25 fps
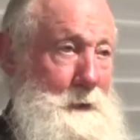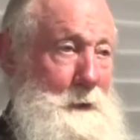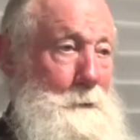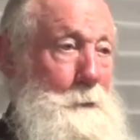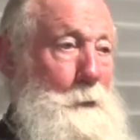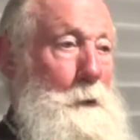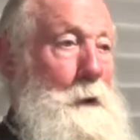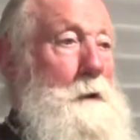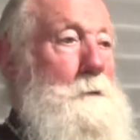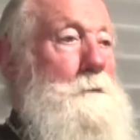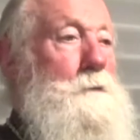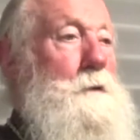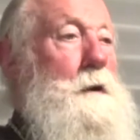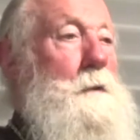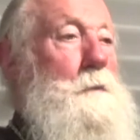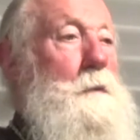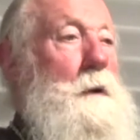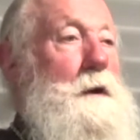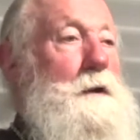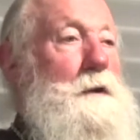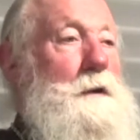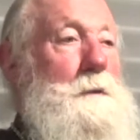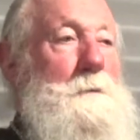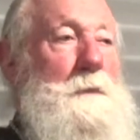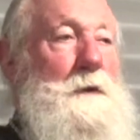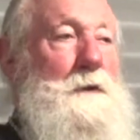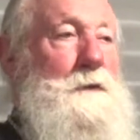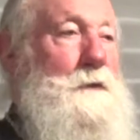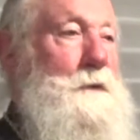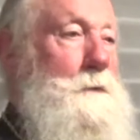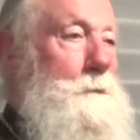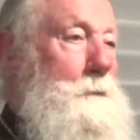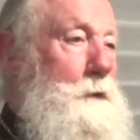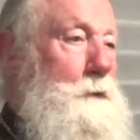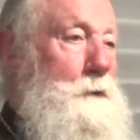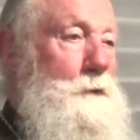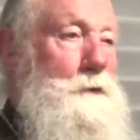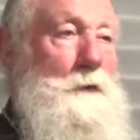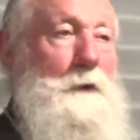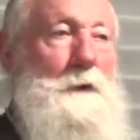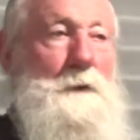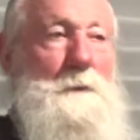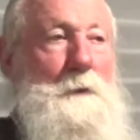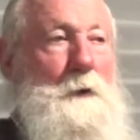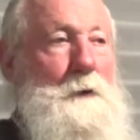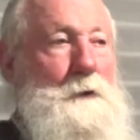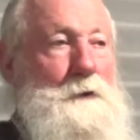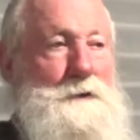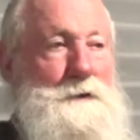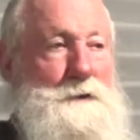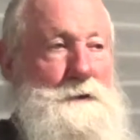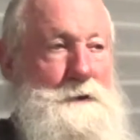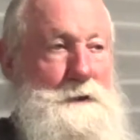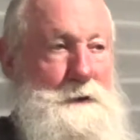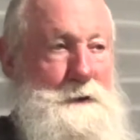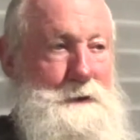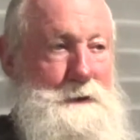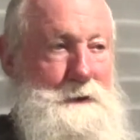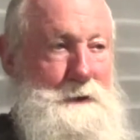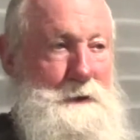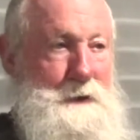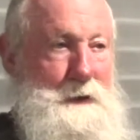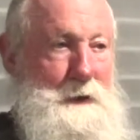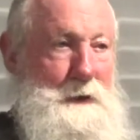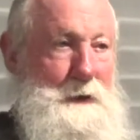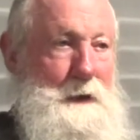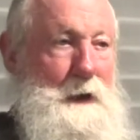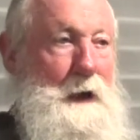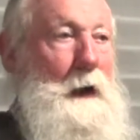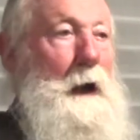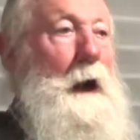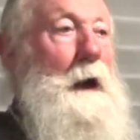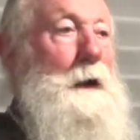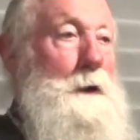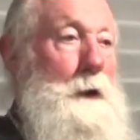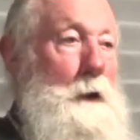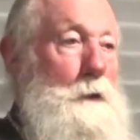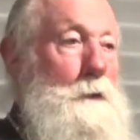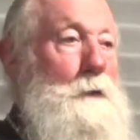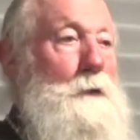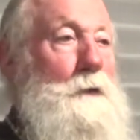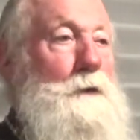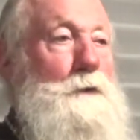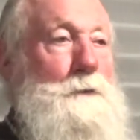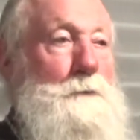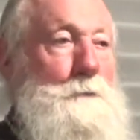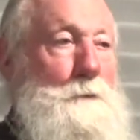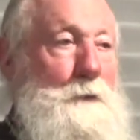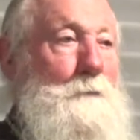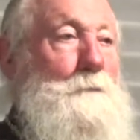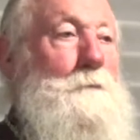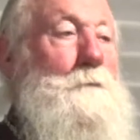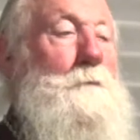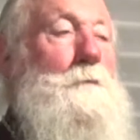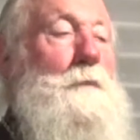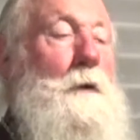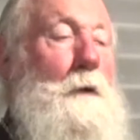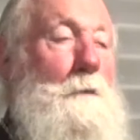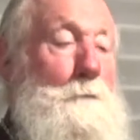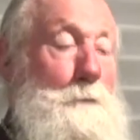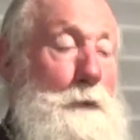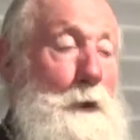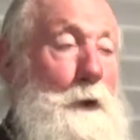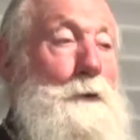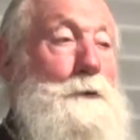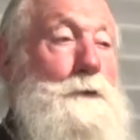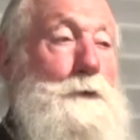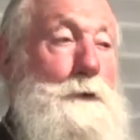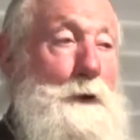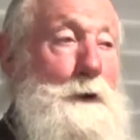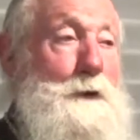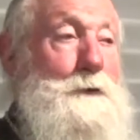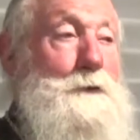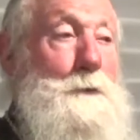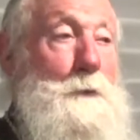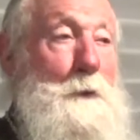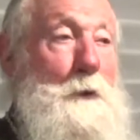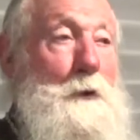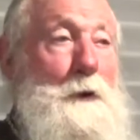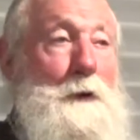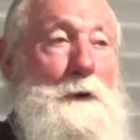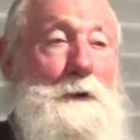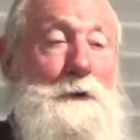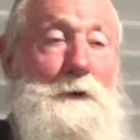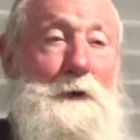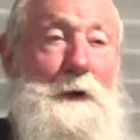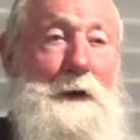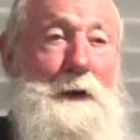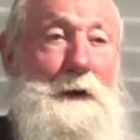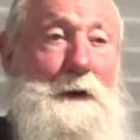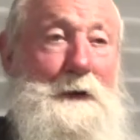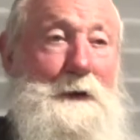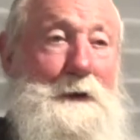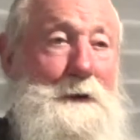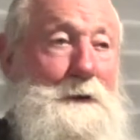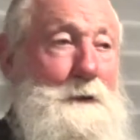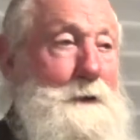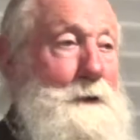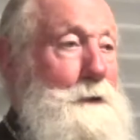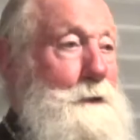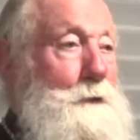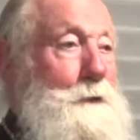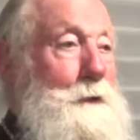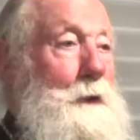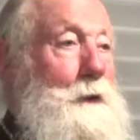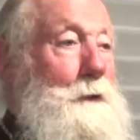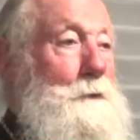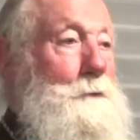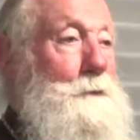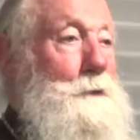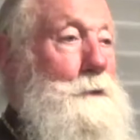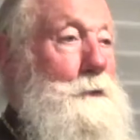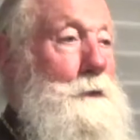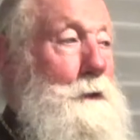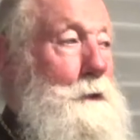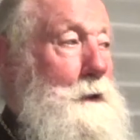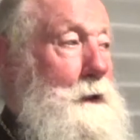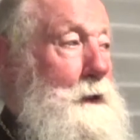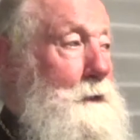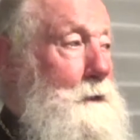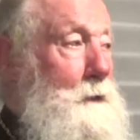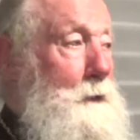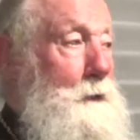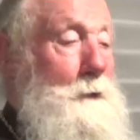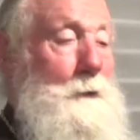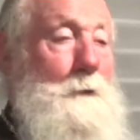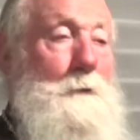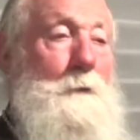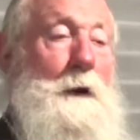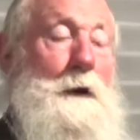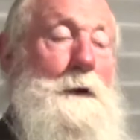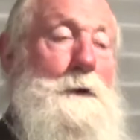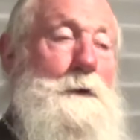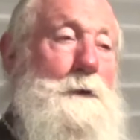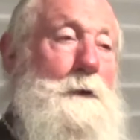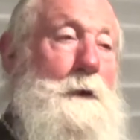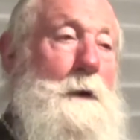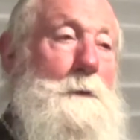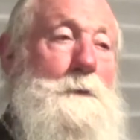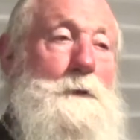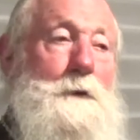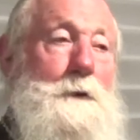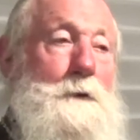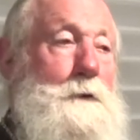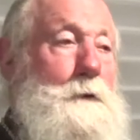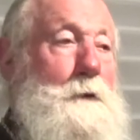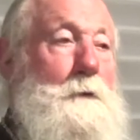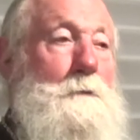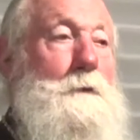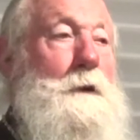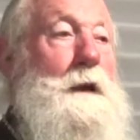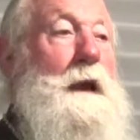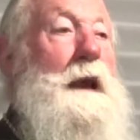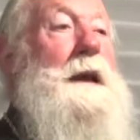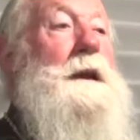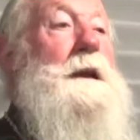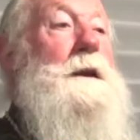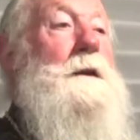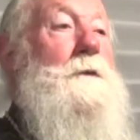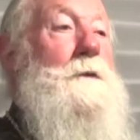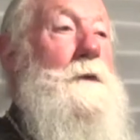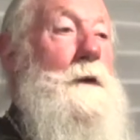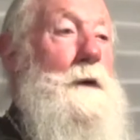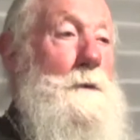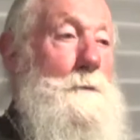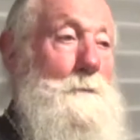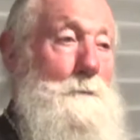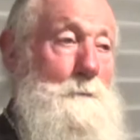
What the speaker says: Wherever he went, he missed the meals at the monasteries. I know this from personal experience, that if you don't get there at the right time, you don't get anything.